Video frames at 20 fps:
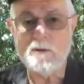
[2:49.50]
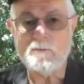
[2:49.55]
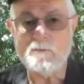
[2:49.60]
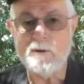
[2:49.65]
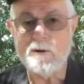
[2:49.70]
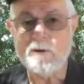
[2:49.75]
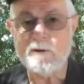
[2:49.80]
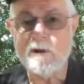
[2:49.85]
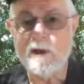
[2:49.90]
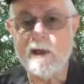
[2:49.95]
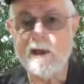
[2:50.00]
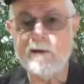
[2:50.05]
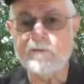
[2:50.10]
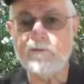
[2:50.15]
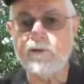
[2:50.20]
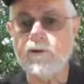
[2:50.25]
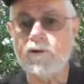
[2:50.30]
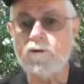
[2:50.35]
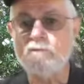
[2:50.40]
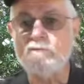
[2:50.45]
will
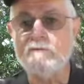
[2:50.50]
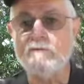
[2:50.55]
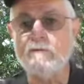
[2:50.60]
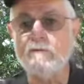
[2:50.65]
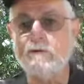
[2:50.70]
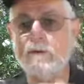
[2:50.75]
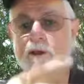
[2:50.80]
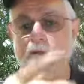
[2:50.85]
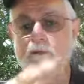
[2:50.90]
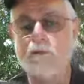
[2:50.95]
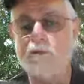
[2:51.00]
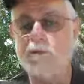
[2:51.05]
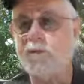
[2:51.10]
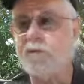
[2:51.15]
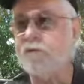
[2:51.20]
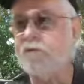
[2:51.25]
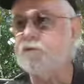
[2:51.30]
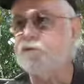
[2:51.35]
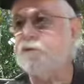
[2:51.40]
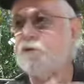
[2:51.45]
have a different,
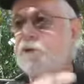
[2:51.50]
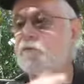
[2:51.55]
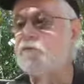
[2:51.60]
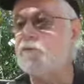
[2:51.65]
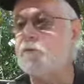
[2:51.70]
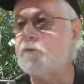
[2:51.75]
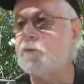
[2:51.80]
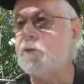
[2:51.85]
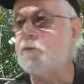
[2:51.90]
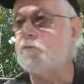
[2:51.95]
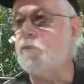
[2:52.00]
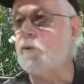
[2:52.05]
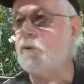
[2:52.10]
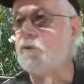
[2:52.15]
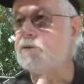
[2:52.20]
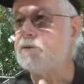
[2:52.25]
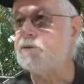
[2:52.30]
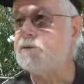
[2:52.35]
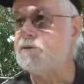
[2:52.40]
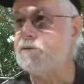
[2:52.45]
there's different
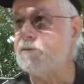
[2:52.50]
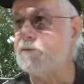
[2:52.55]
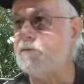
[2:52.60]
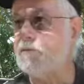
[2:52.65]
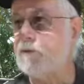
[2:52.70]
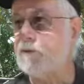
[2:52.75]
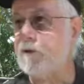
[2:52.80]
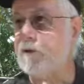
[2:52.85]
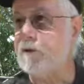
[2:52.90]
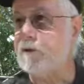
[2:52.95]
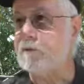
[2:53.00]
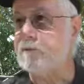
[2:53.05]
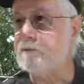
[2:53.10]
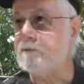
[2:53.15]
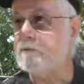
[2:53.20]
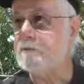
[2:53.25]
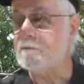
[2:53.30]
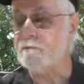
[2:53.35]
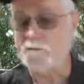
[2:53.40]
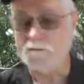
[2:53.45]
proportions of
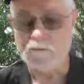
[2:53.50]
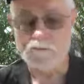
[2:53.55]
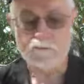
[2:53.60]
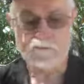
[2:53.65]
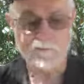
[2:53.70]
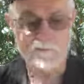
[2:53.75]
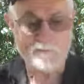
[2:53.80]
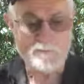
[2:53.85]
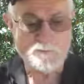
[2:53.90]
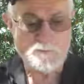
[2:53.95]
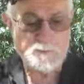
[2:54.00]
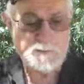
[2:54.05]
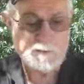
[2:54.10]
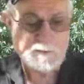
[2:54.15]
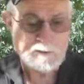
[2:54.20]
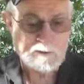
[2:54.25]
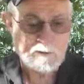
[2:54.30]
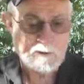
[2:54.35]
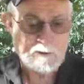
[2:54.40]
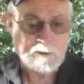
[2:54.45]
things.
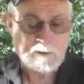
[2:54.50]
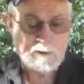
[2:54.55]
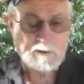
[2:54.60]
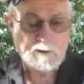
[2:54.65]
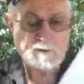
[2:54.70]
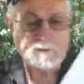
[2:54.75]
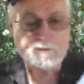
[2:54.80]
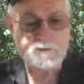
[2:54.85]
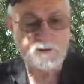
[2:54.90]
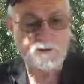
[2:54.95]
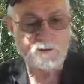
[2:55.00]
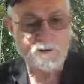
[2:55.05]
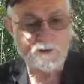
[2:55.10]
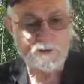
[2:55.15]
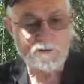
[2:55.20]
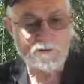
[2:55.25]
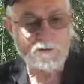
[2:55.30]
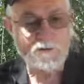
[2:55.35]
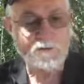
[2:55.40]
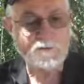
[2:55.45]
So
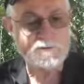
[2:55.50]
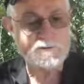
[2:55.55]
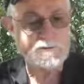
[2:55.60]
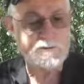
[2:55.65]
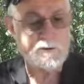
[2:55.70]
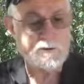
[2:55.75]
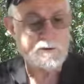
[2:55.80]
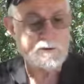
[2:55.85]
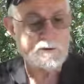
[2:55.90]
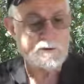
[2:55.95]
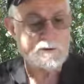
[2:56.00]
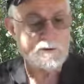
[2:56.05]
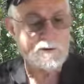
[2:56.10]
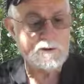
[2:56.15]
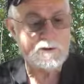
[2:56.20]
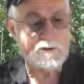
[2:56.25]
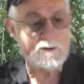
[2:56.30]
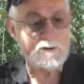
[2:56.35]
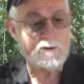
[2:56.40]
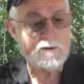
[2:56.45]
in your soil
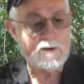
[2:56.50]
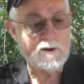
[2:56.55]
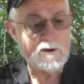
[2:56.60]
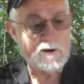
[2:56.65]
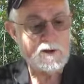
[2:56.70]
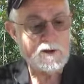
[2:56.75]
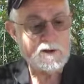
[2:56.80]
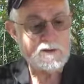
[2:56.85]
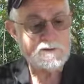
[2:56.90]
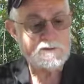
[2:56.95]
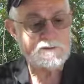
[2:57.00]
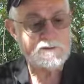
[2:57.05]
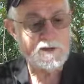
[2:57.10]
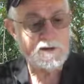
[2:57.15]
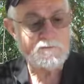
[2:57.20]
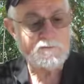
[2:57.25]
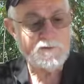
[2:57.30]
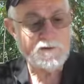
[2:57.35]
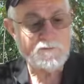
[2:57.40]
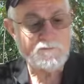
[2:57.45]
here,
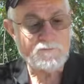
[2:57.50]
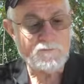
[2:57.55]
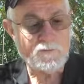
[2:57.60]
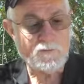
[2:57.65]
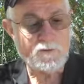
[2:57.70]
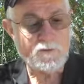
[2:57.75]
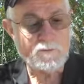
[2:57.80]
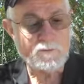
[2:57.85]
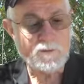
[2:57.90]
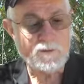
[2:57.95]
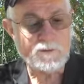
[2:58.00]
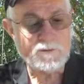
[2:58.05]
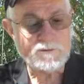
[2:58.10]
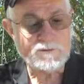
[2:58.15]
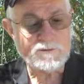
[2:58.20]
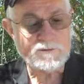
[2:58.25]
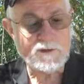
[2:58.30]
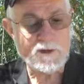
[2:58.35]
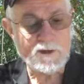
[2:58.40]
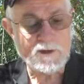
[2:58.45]

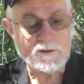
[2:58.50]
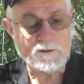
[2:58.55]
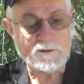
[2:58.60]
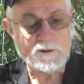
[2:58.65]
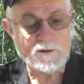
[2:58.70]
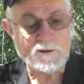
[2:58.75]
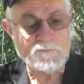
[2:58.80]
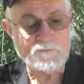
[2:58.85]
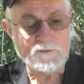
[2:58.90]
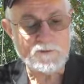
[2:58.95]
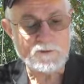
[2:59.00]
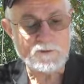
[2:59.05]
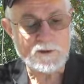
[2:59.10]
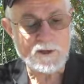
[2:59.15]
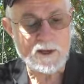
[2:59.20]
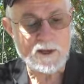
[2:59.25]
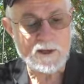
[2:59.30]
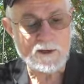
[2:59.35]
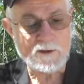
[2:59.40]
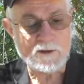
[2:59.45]
74% of your
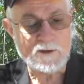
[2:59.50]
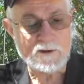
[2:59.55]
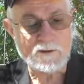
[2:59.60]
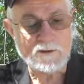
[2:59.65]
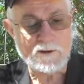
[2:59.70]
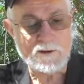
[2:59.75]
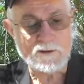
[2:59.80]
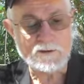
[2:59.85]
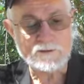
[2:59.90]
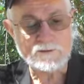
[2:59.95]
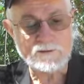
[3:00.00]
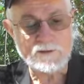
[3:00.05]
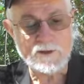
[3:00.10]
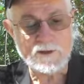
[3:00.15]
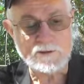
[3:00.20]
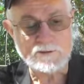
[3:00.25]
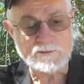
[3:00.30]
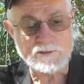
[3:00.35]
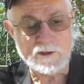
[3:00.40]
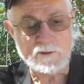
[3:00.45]
cation
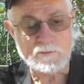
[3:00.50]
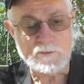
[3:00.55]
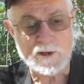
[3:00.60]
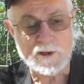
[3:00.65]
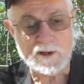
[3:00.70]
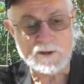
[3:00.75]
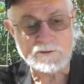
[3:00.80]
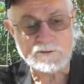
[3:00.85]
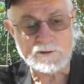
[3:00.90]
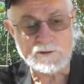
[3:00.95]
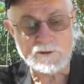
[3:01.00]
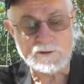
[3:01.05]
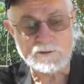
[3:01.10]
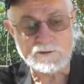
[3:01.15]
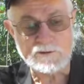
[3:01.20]
exchange capacity